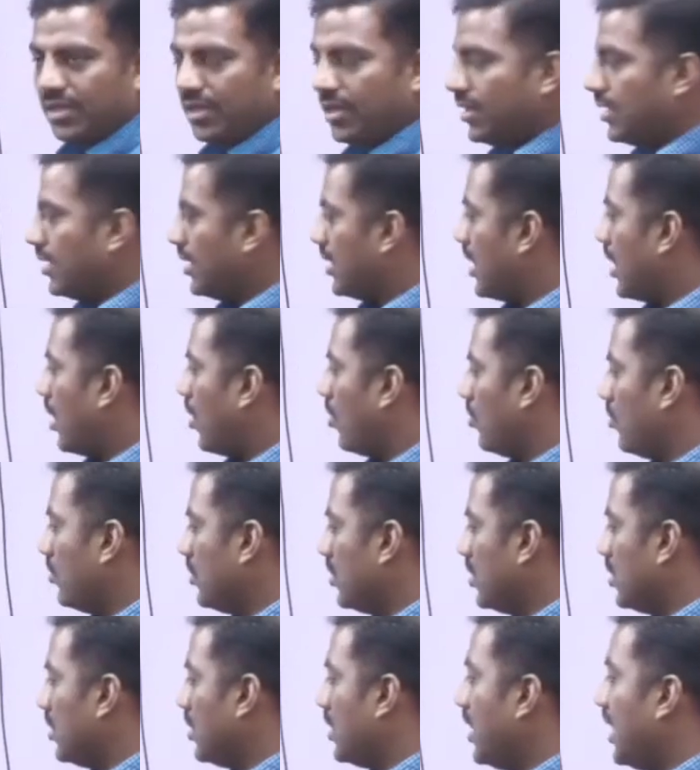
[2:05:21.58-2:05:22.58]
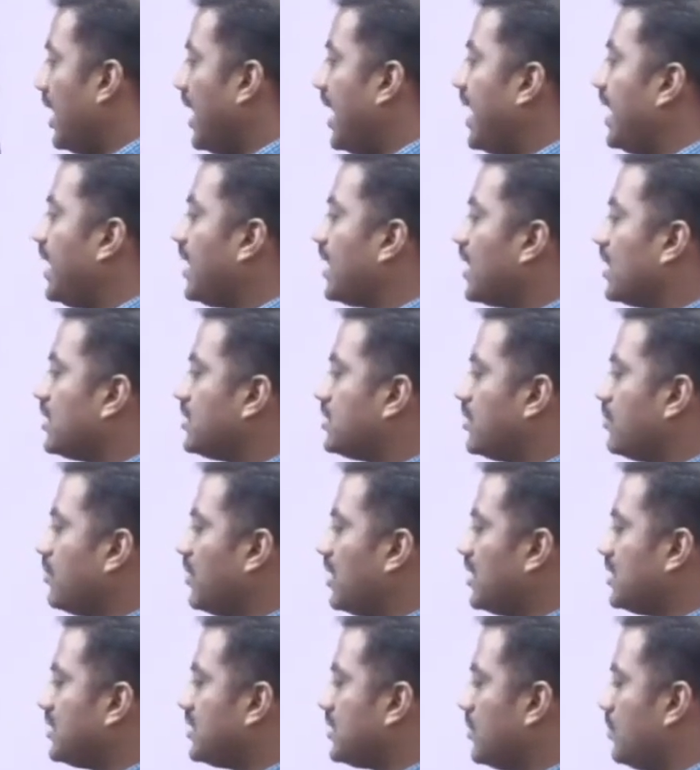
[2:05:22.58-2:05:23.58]
Now 8
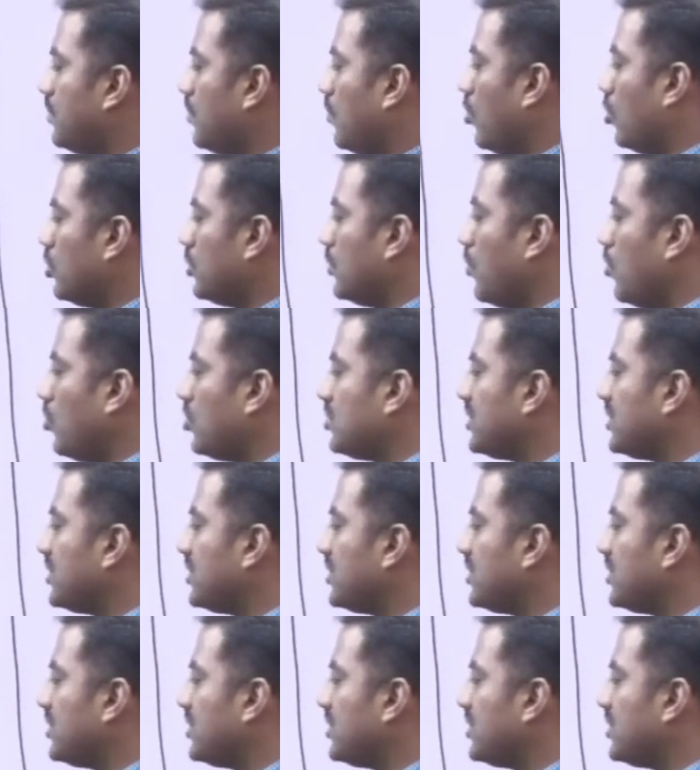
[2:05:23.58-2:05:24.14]
customers, both books